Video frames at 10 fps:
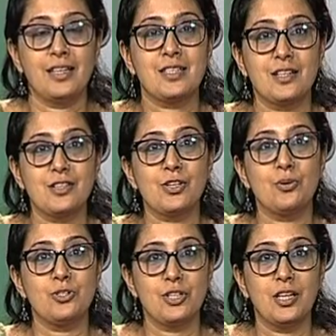that uh,
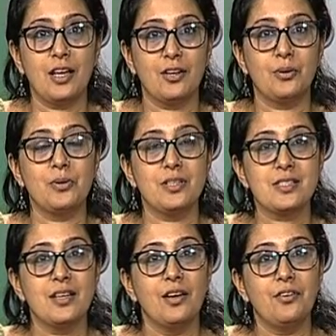Sarojini Naidu
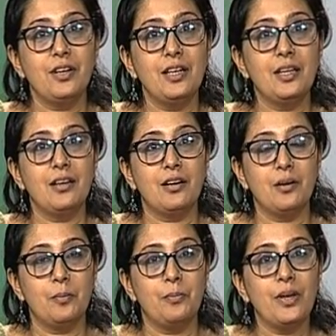is really
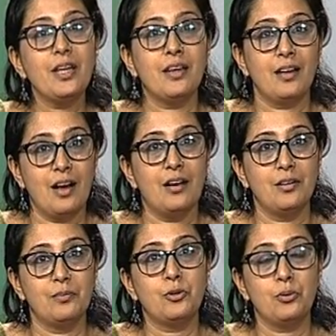uh, bringing
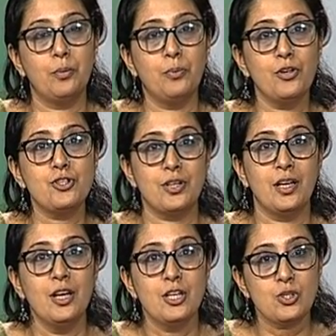uh, through her
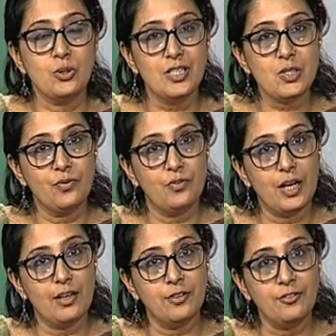poetry. So this
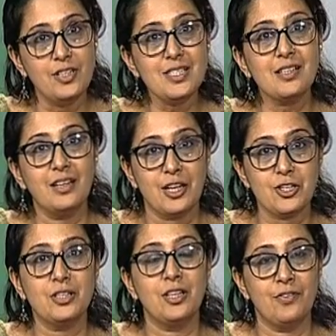uh, first
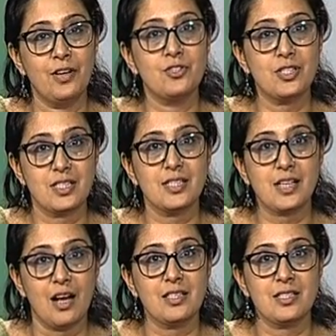collection that we have just
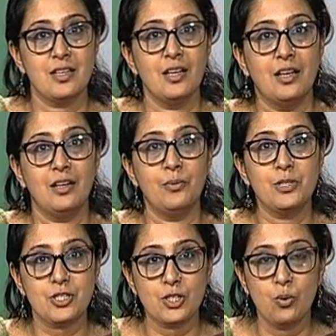discussed uh,
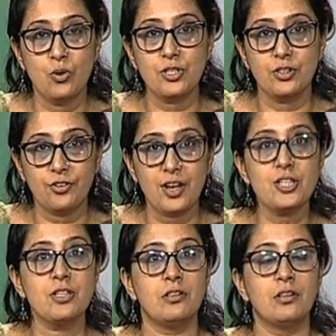which is the golden
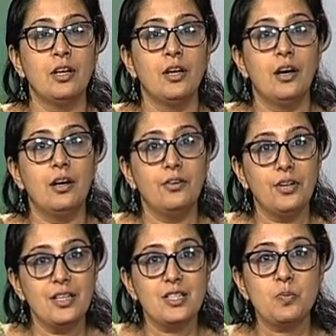threshold, uh,
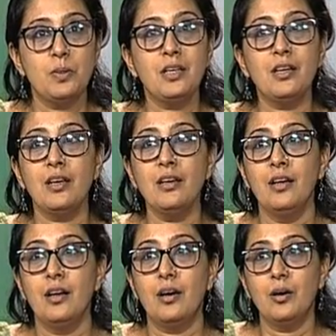really
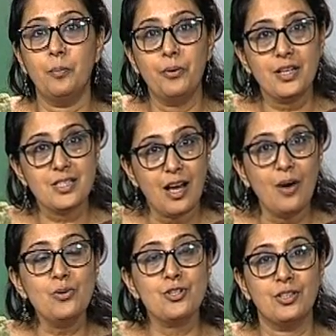speaking, uh, brings
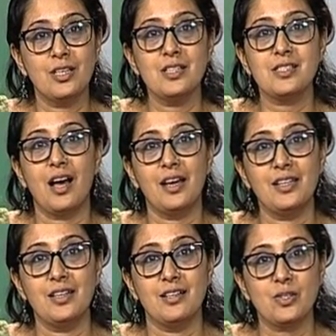out these
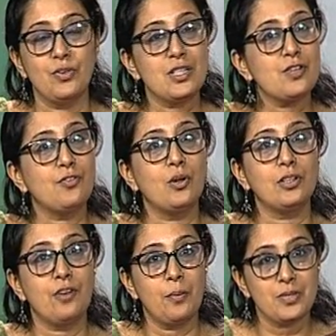ideas. First of
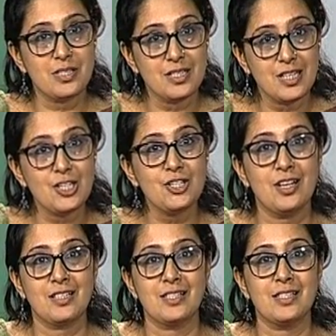all, the
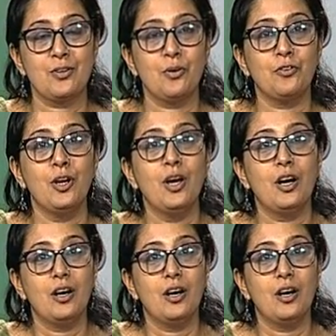representation, as I said, of